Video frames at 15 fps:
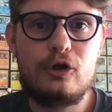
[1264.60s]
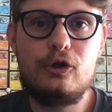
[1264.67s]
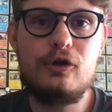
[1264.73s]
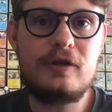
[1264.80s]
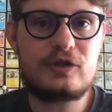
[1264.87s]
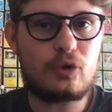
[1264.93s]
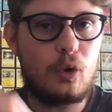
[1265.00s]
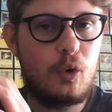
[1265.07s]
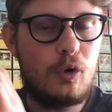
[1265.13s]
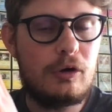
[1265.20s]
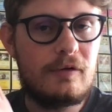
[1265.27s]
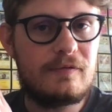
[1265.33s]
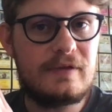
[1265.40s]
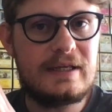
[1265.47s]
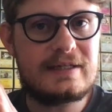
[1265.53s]
You know, there's
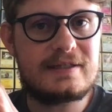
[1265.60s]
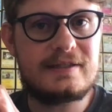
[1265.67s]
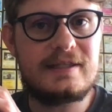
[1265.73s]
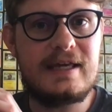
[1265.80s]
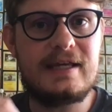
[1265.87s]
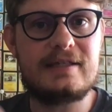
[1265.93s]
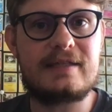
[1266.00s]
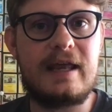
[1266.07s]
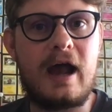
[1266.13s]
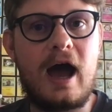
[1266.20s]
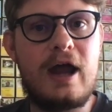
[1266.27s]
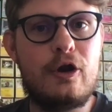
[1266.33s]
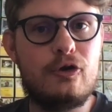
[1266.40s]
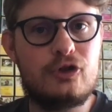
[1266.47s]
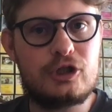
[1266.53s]
all of these things that
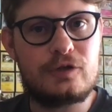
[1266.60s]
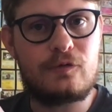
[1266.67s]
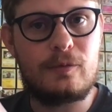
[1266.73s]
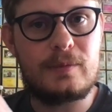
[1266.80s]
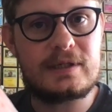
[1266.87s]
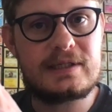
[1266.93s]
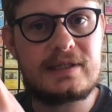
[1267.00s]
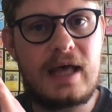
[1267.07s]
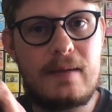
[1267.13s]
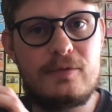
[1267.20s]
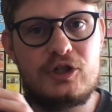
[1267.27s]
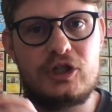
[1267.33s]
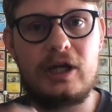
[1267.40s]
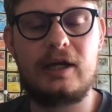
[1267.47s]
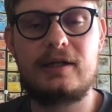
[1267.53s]
I know just from a
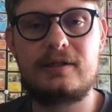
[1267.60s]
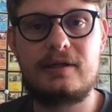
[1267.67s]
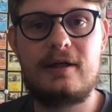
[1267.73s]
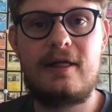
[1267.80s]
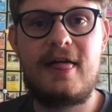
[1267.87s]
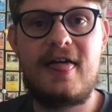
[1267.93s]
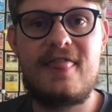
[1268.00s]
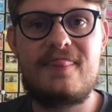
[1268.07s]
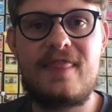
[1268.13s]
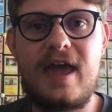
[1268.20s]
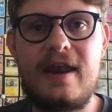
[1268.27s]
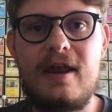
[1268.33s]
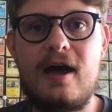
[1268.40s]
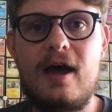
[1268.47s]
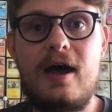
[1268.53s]
subject
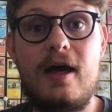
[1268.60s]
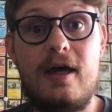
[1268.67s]
that